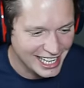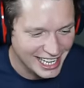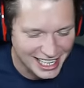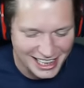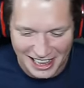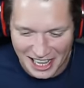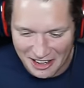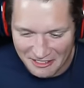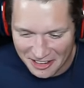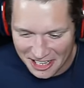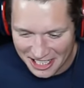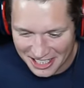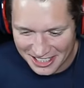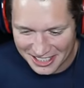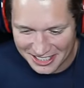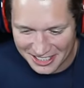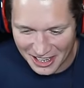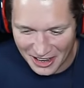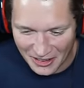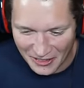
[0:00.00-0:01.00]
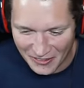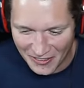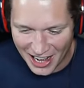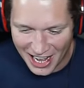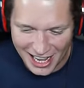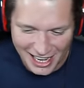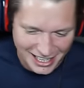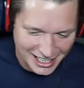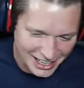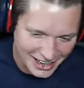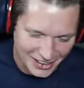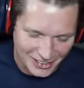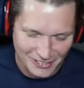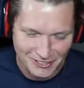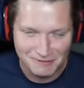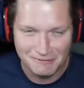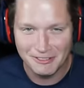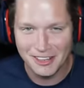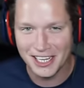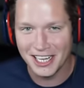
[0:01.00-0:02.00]
I love it. So, uh, you know,
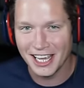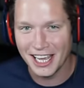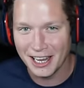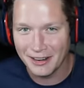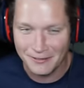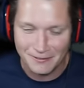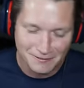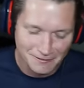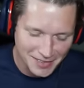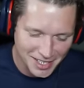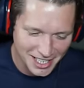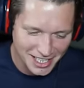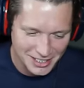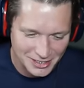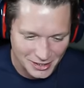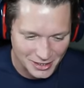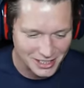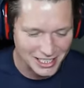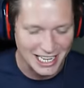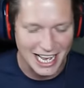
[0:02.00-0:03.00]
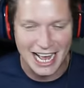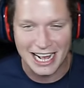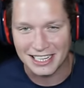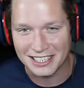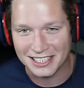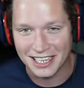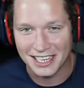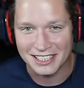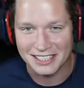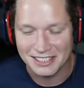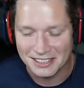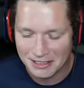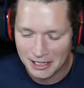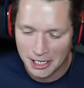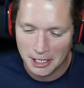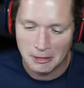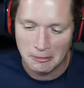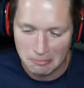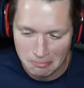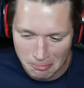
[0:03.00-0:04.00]
again, it is early access.
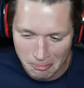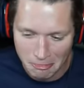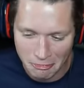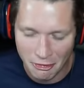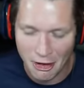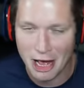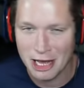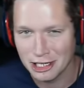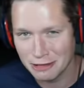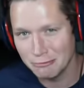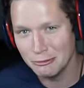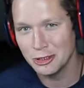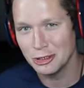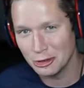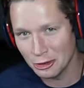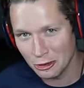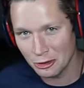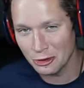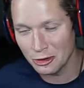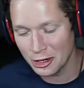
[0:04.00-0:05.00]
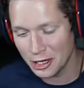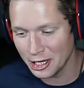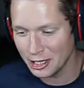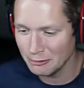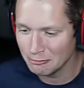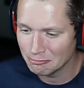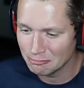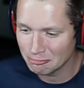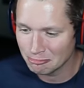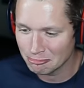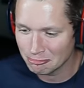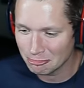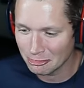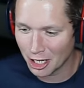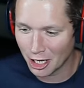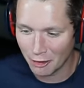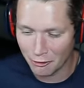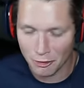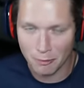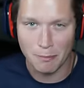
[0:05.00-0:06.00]
Vast majority
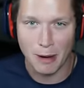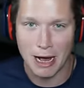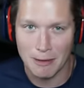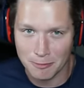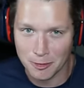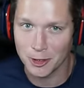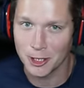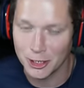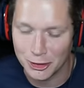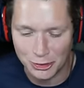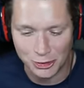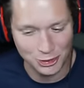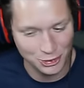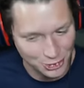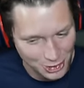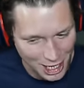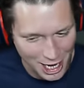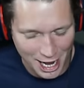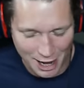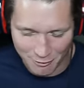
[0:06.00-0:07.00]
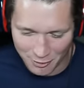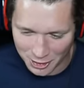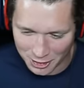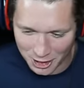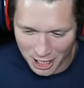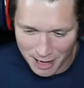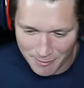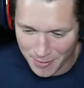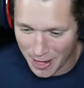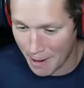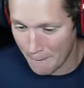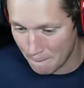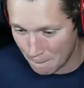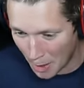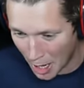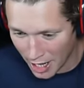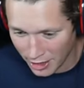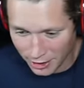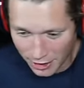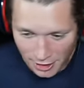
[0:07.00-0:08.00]
of the population does not have this game yet,
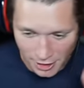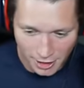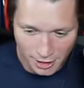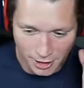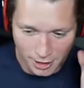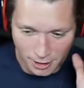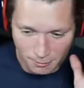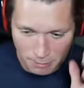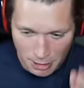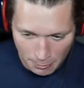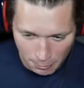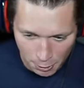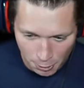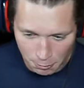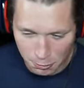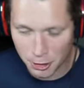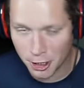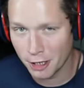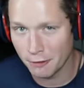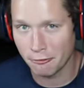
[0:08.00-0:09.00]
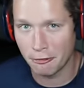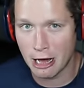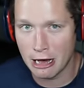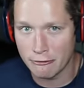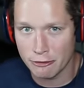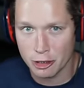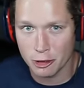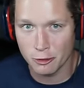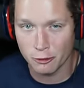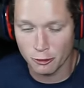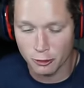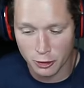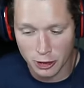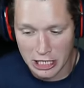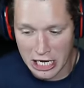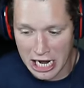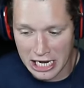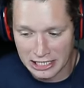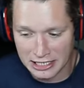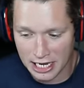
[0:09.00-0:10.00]
but people have played it five hundred
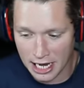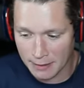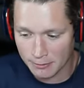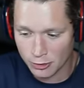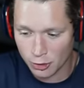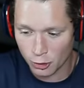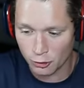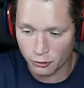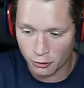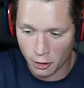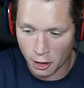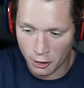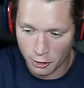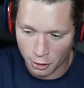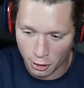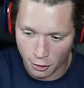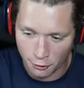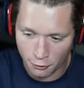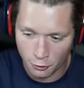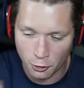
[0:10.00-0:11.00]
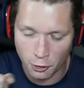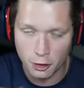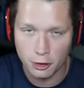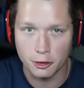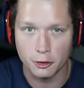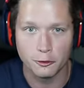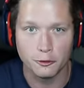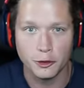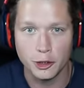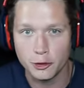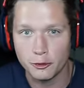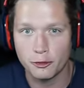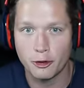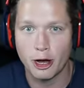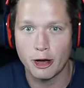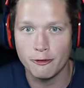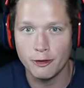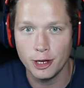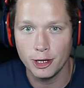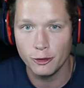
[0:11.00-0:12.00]
forty-nine times so far. There are four hundred
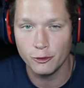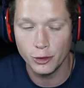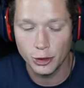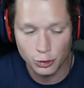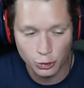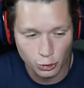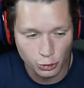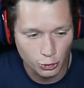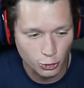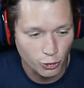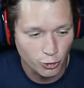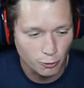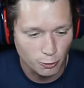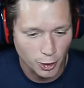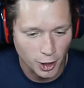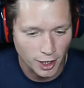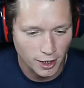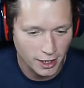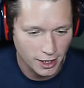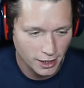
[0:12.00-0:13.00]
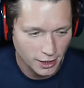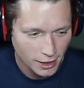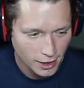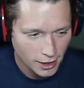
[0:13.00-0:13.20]
fifty-five individuals who've played it.